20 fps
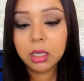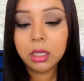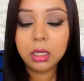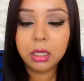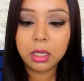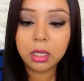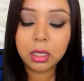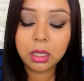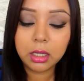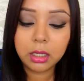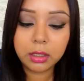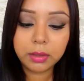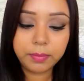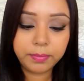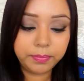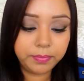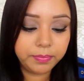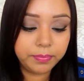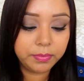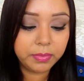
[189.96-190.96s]
uh,
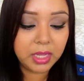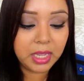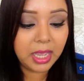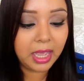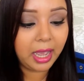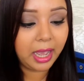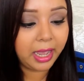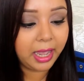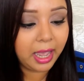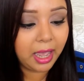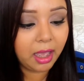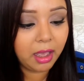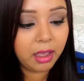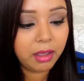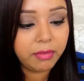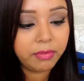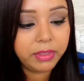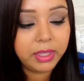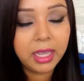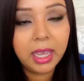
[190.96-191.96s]
I
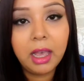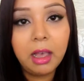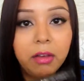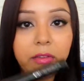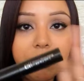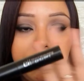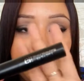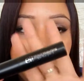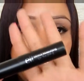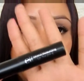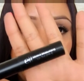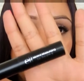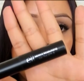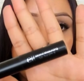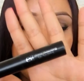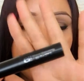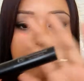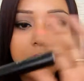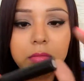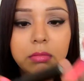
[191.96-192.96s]
have the e.l.f. Mineral